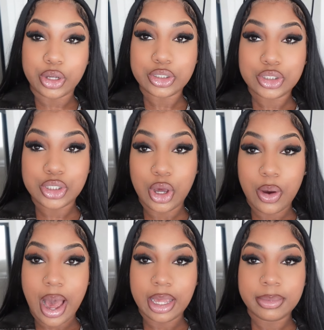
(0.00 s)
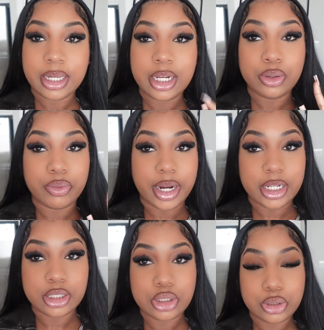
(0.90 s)
So I'm getting
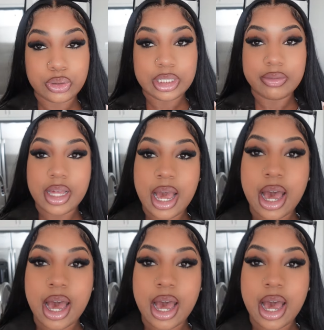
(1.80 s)
ready to leave the